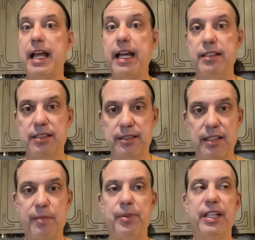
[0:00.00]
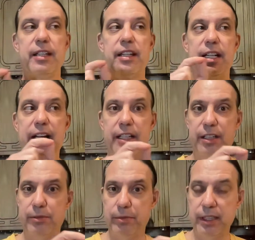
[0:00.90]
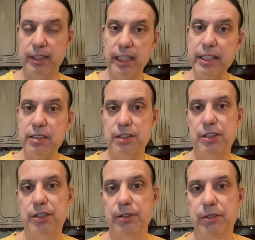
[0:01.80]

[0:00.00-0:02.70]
and something that I can relate to.